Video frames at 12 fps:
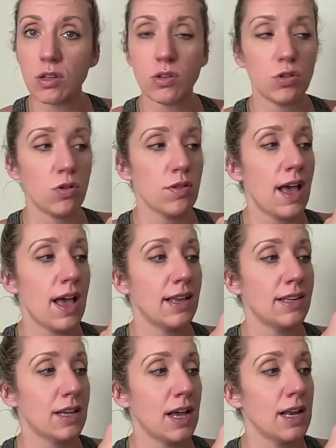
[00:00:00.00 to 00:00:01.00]
so that
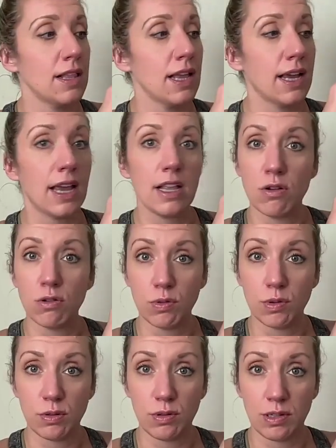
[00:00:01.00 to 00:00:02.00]
it's kind of like it knows
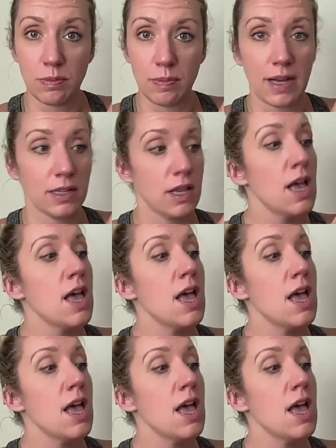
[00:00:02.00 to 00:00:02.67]
what to expect.